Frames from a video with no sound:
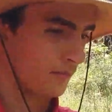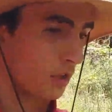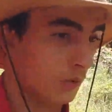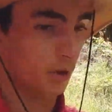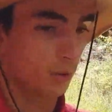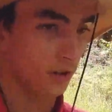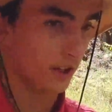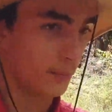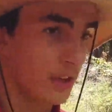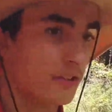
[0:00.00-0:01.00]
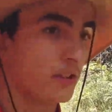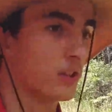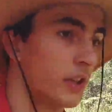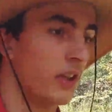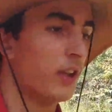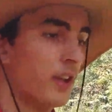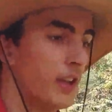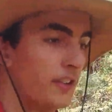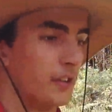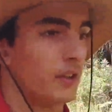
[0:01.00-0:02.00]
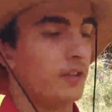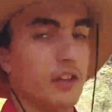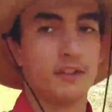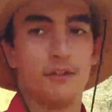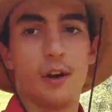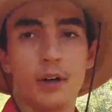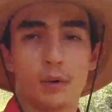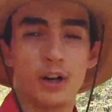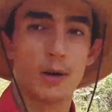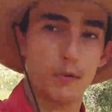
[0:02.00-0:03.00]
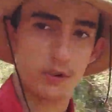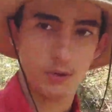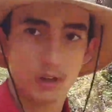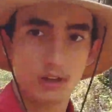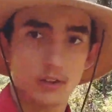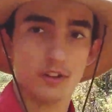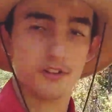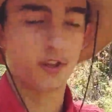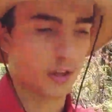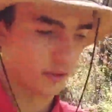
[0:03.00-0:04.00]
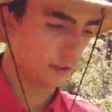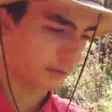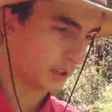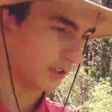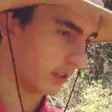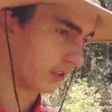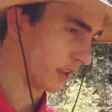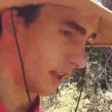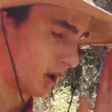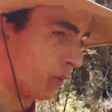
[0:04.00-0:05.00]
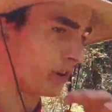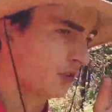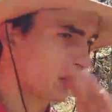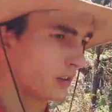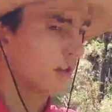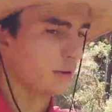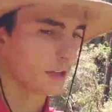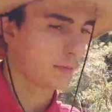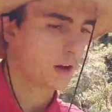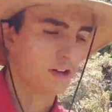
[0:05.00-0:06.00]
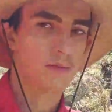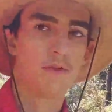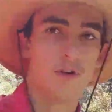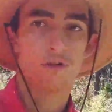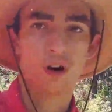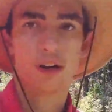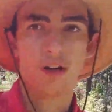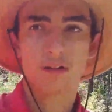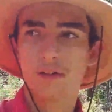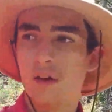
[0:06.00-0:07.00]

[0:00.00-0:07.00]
where was I? Basically, it's a very great opportunity to study this species, and I want to talk a little bit about some of our findings.